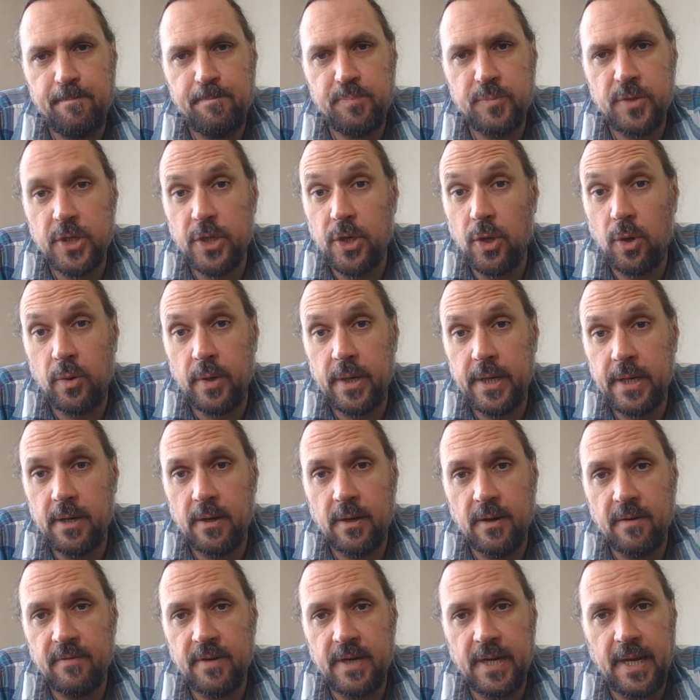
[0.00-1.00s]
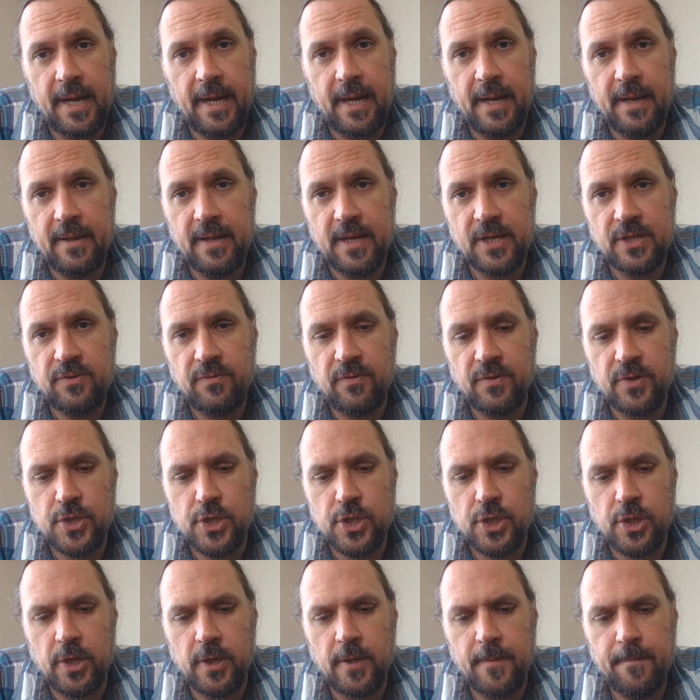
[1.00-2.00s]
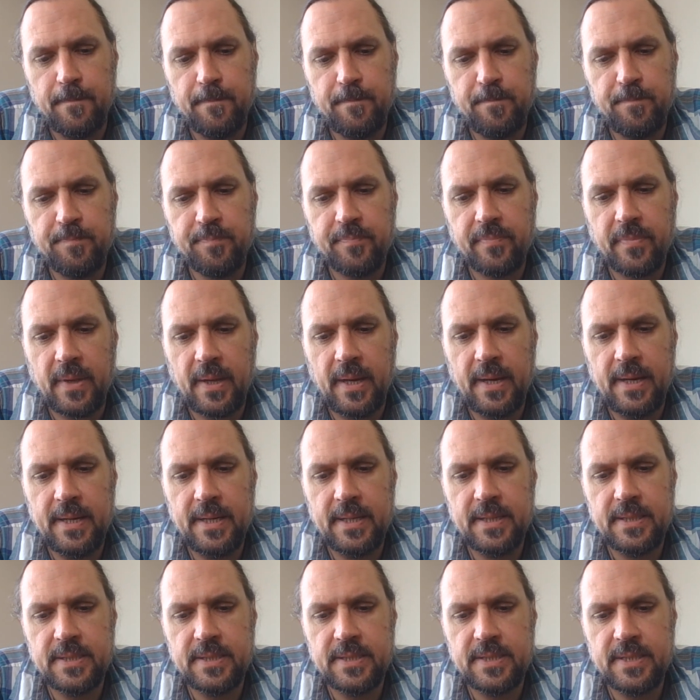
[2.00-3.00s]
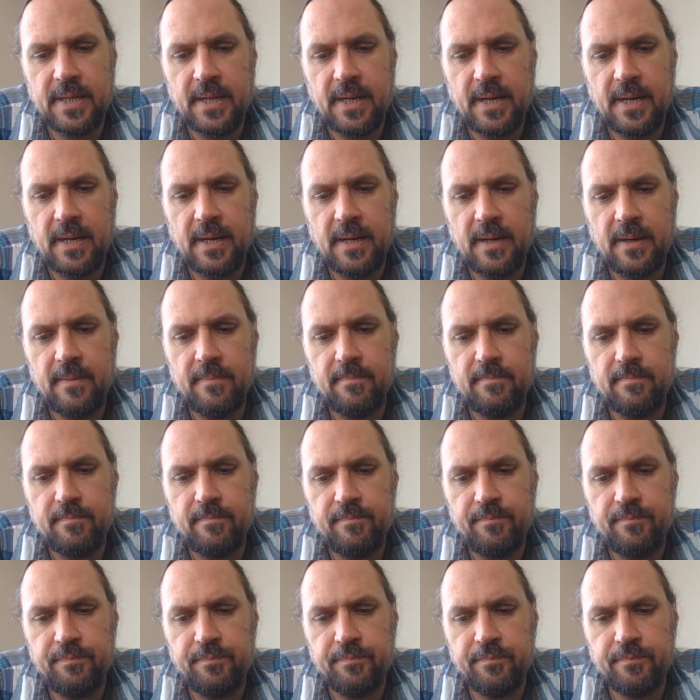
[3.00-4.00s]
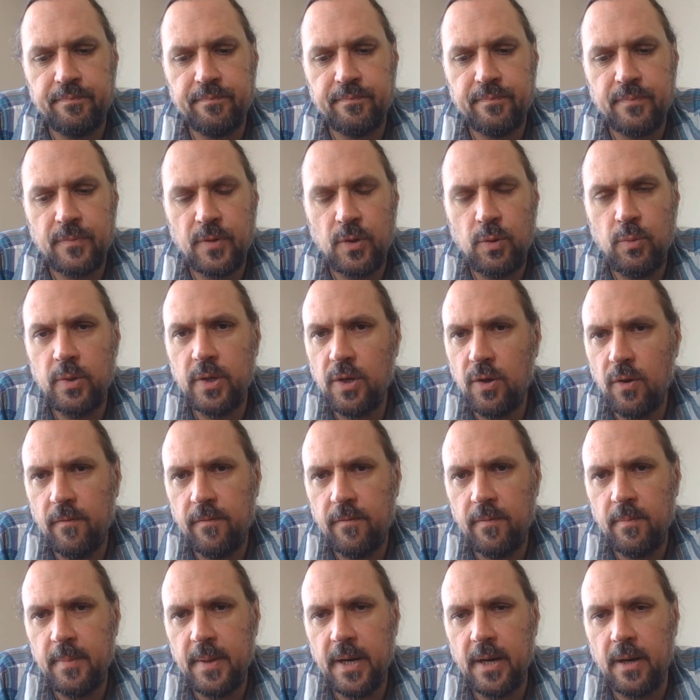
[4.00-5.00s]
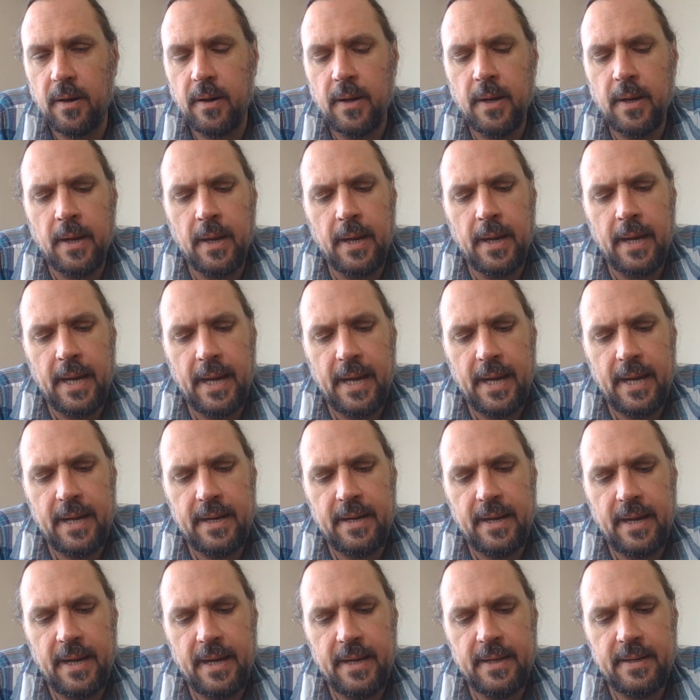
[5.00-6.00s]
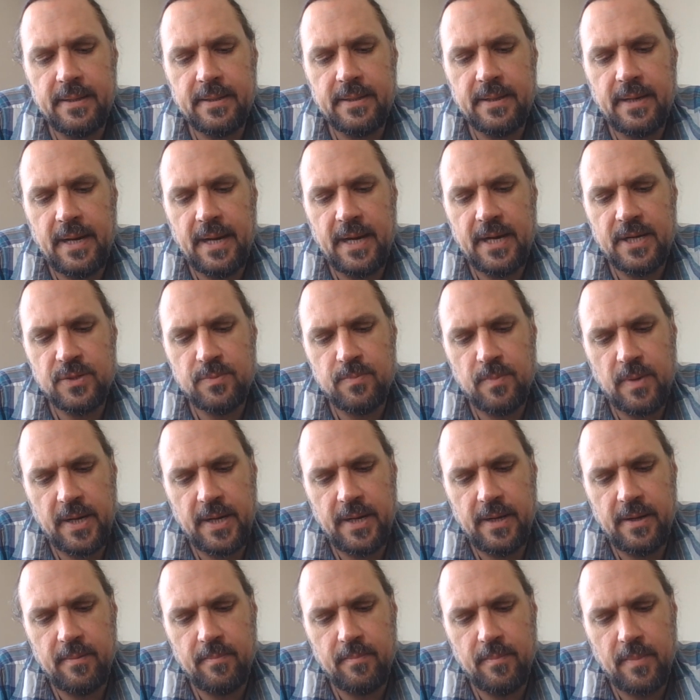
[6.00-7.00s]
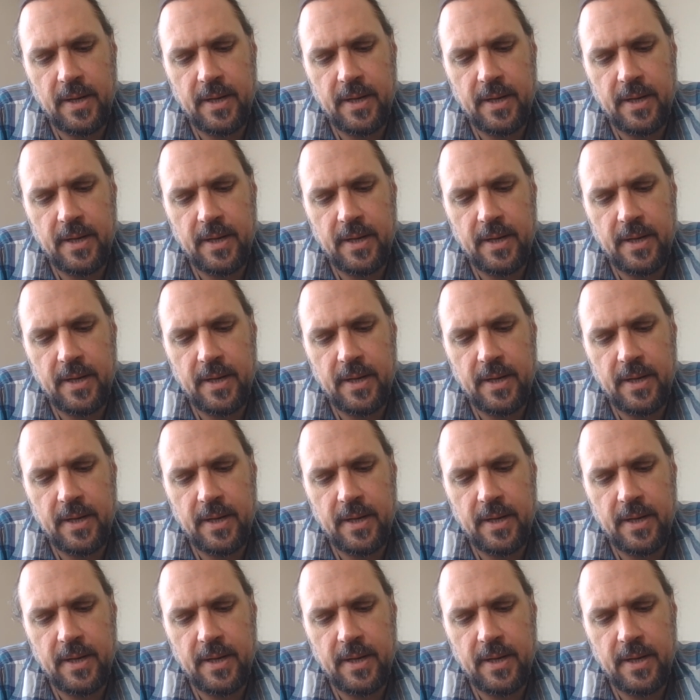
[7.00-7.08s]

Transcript: you don't hear every day, that's for sure. And we can go from there. And as my